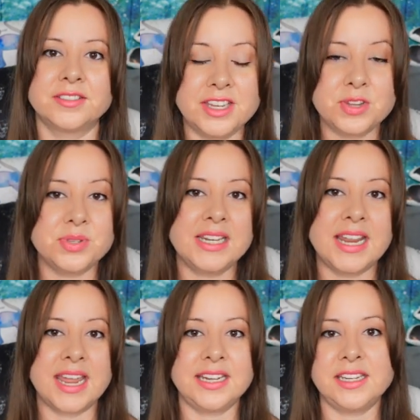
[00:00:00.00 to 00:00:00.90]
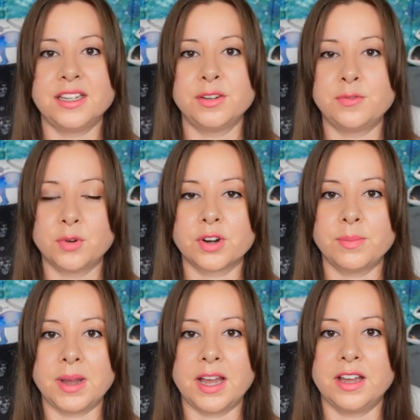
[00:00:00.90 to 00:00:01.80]
using any
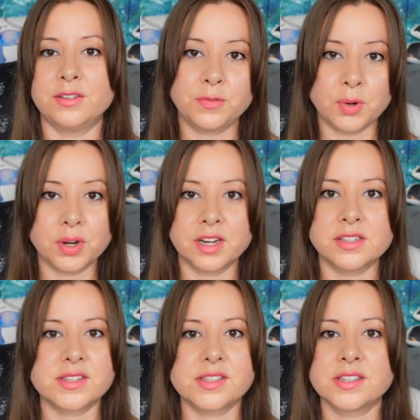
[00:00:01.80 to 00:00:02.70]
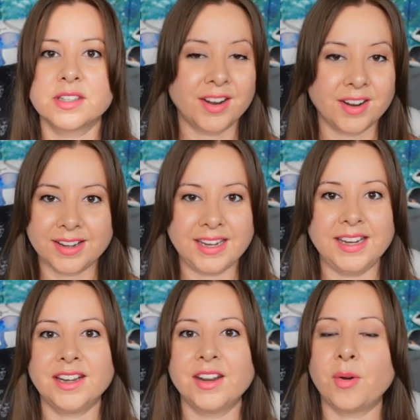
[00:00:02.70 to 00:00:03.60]
form of force,
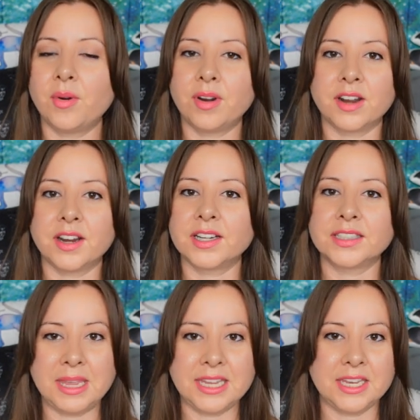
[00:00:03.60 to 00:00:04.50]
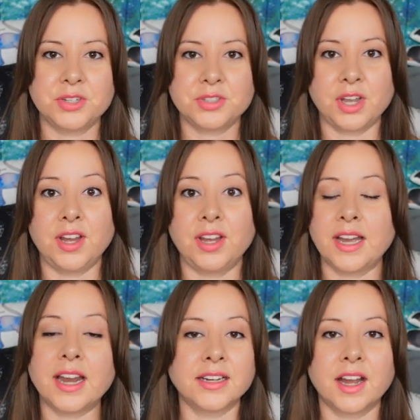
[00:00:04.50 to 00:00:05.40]
hurting or making your dog
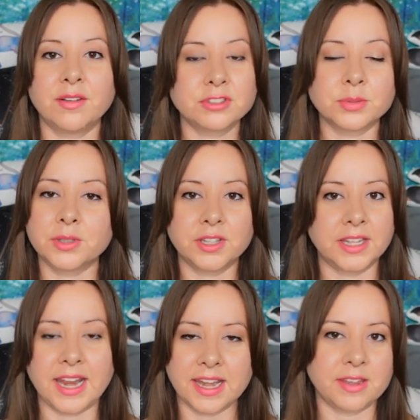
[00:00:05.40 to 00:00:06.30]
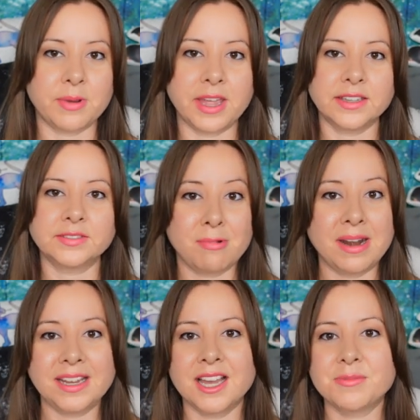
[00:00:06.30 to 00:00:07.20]
uncomfortable in any way.
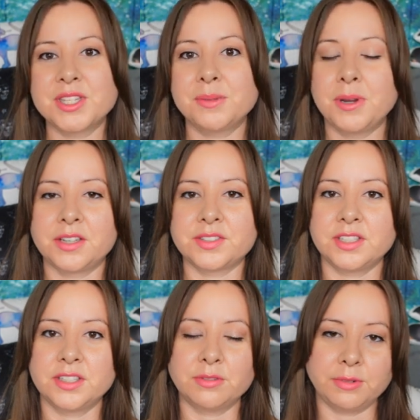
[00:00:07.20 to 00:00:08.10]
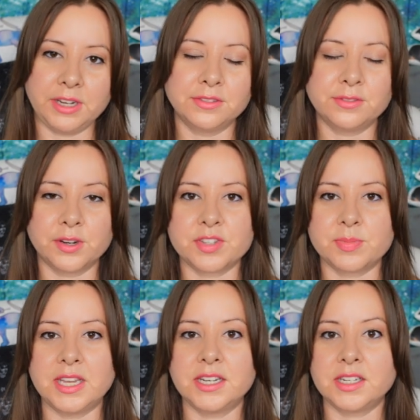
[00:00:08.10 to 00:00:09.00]
When it comes to positive
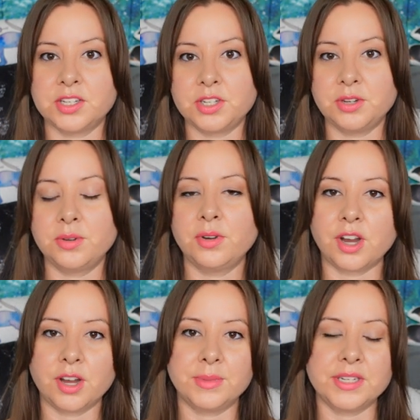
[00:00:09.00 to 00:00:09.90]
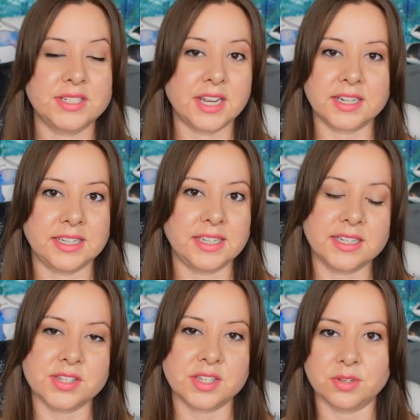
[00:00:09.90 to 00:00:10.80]
reinforcement, two common
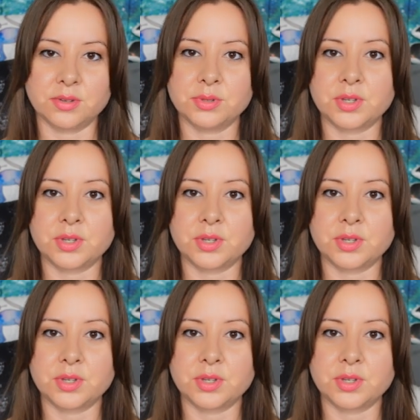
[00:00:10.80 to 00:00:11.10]
techniques used